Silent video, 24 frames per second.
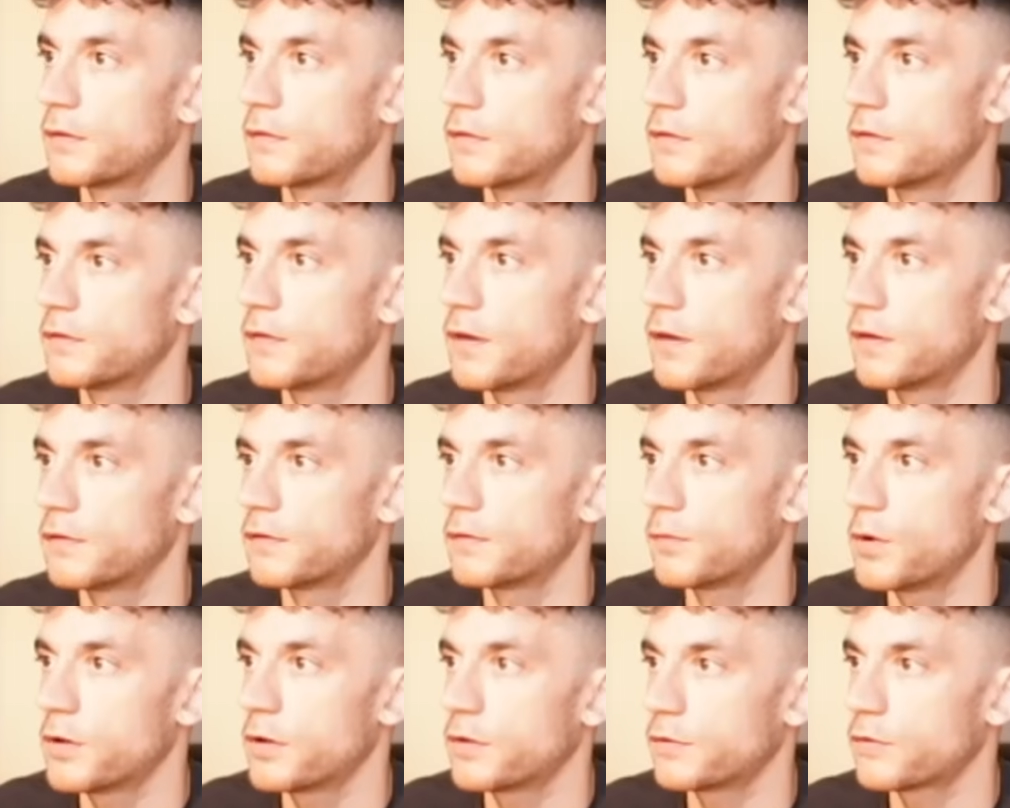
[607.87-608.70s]
So it
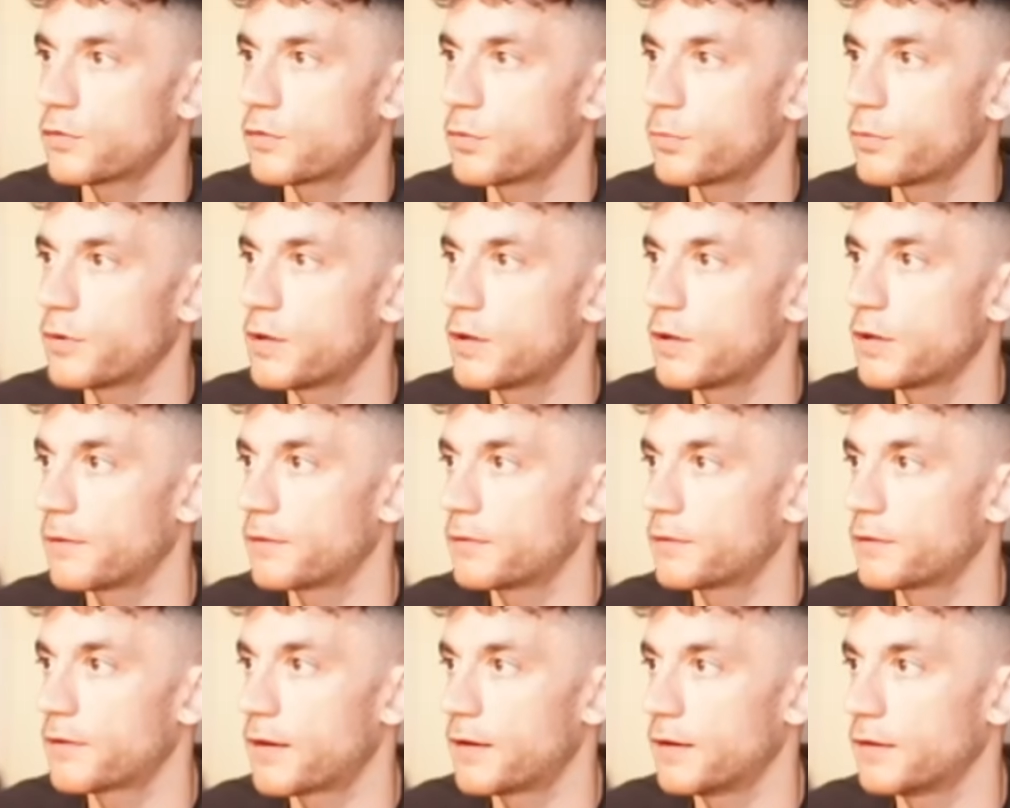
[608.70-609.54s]
says the word strawberry
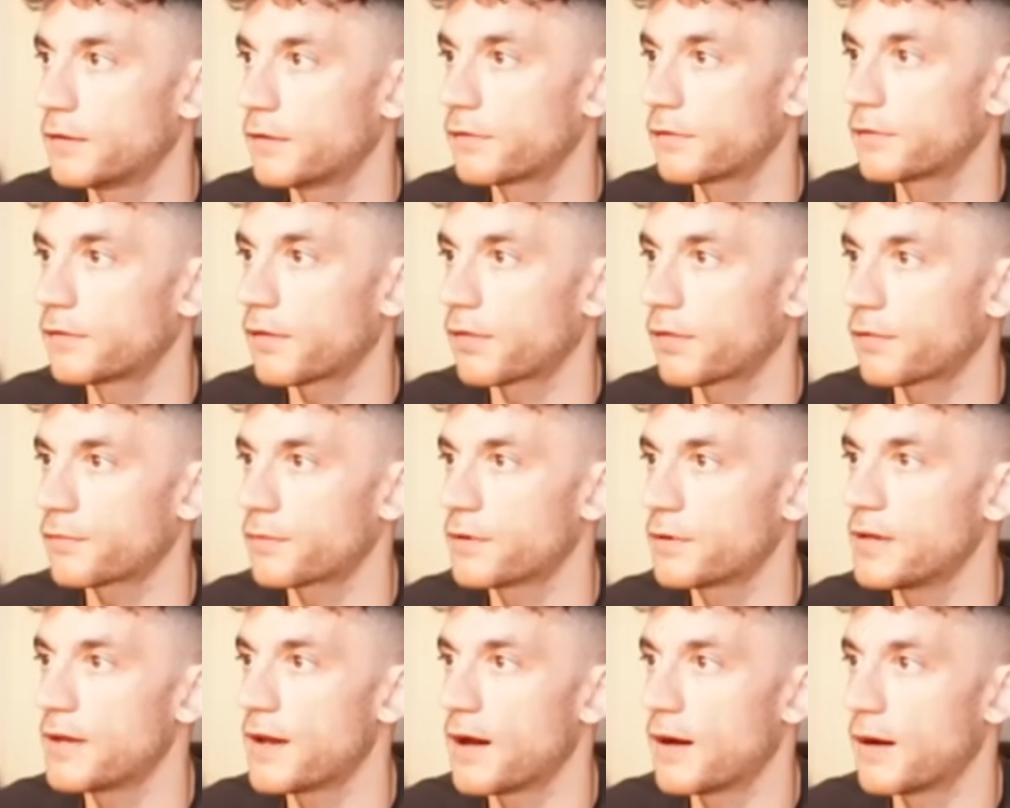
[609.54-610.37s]
contains
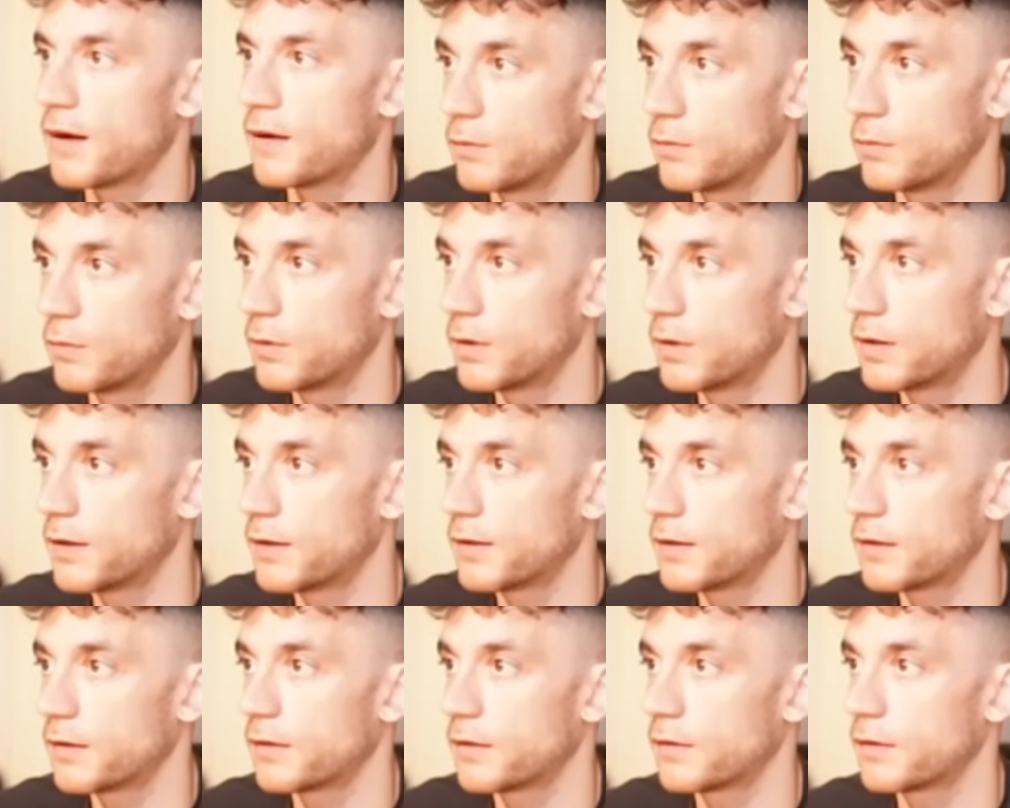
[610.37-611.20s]
three hours.
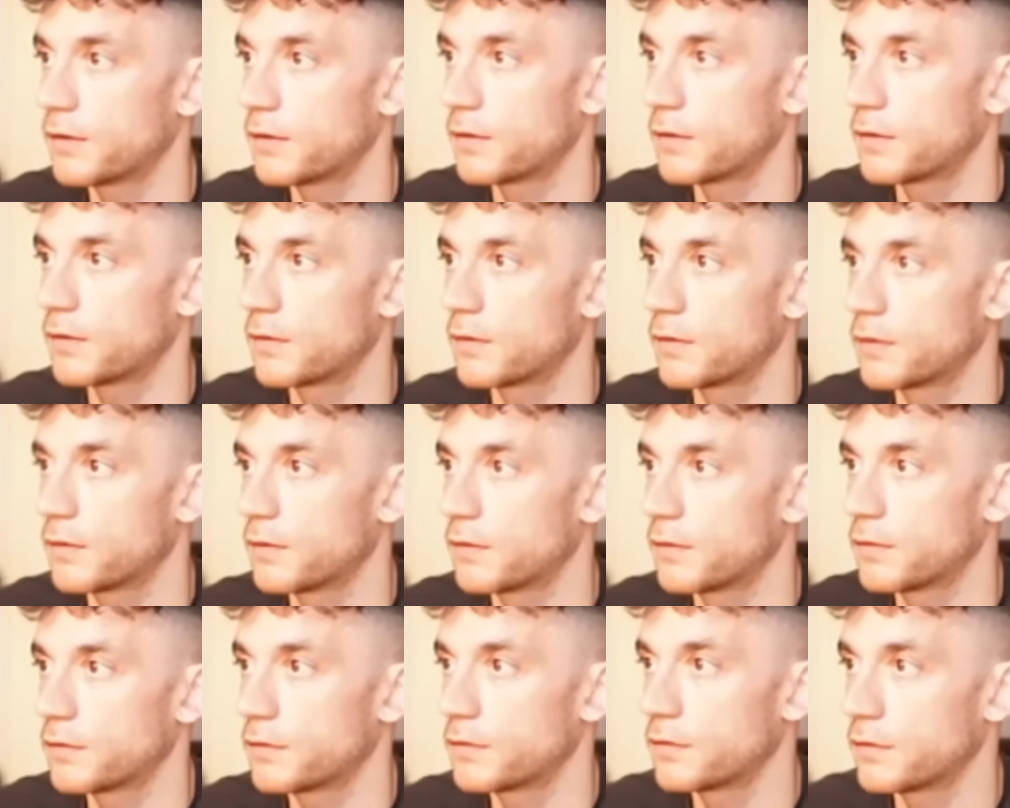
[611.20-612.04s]
One,
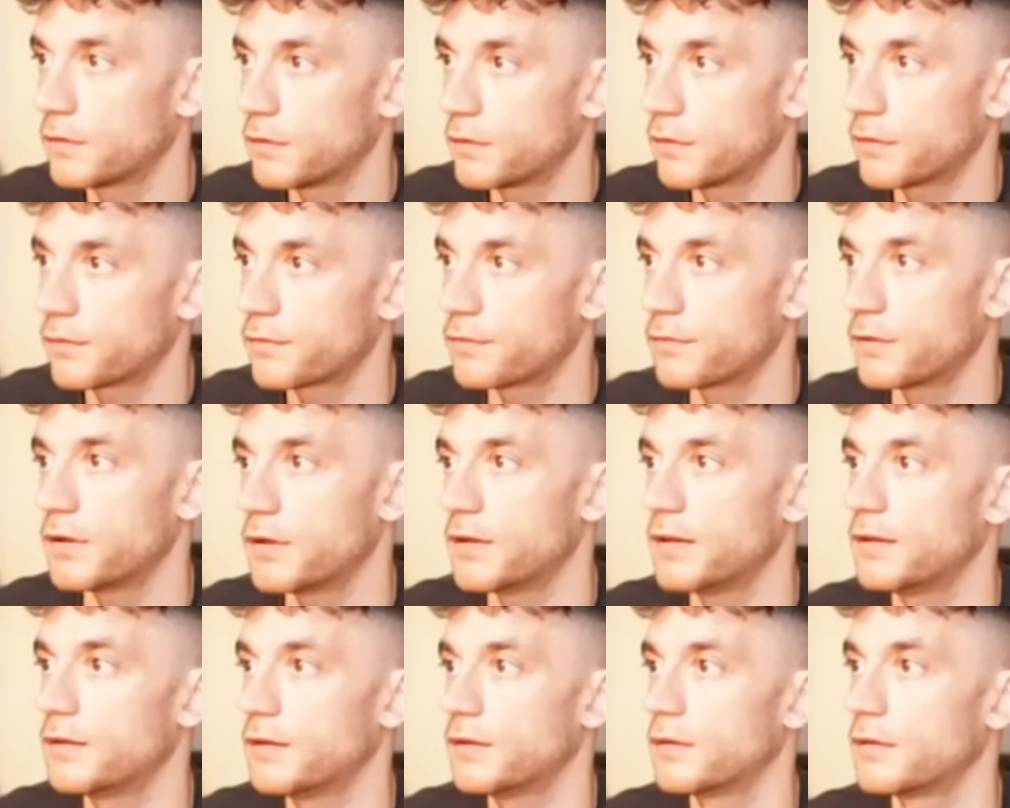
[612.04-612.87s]
two,
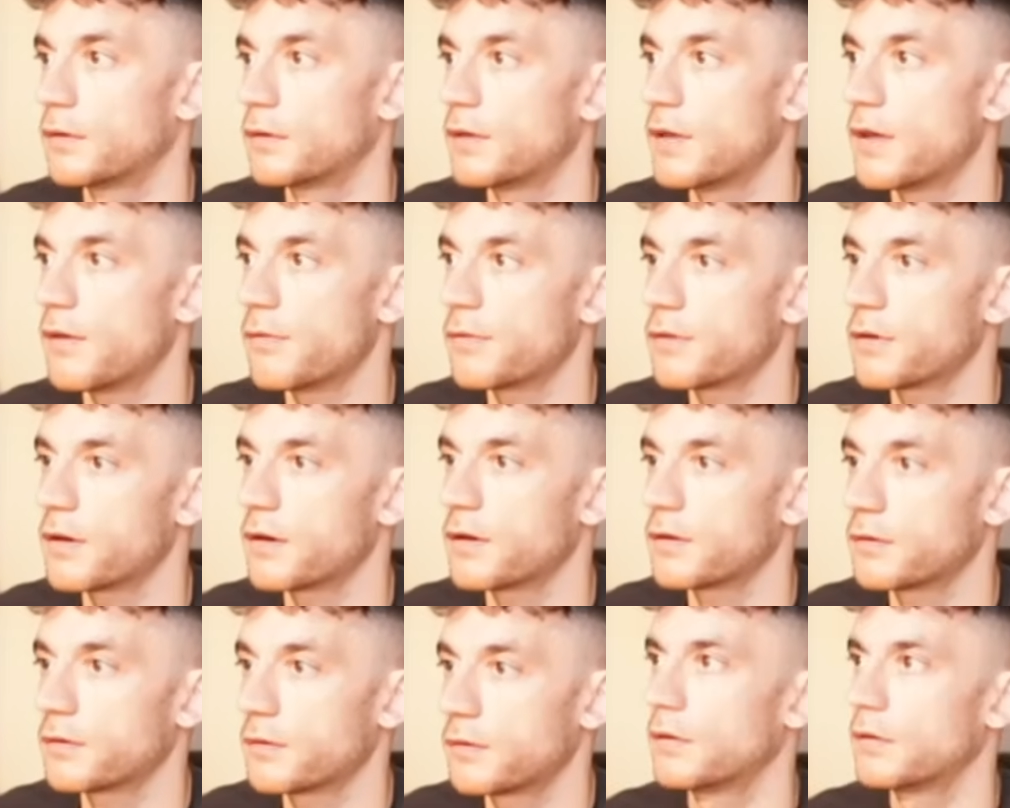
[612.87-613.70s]
three, there we
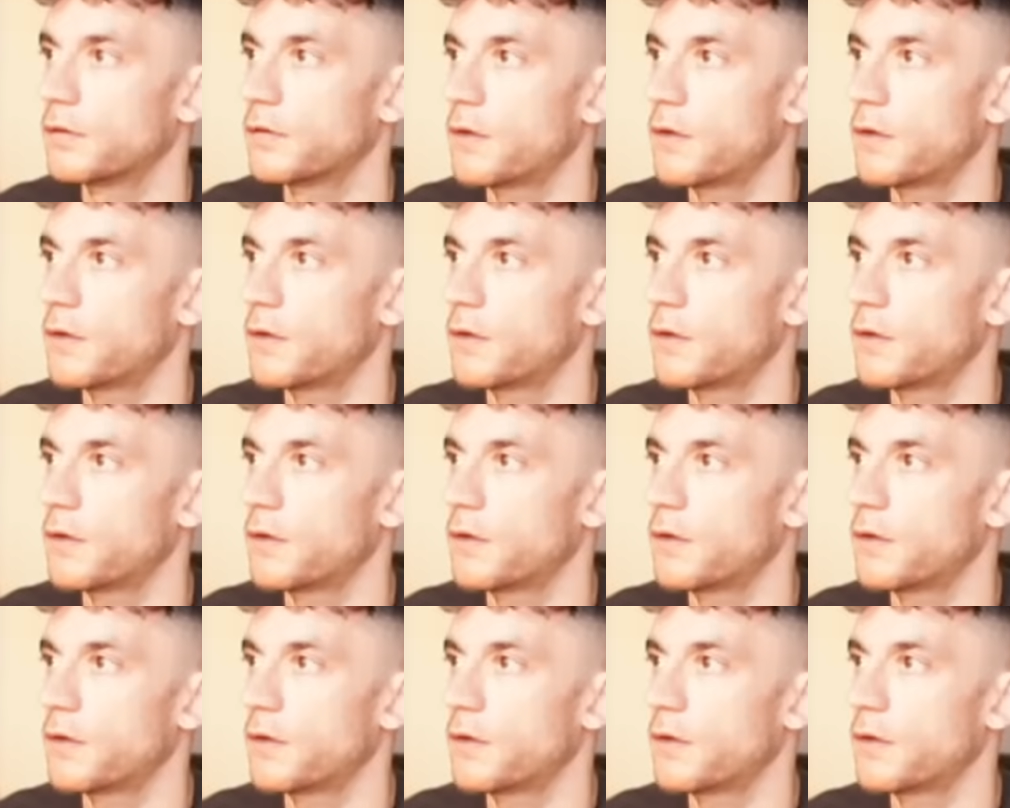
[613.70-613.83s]
go.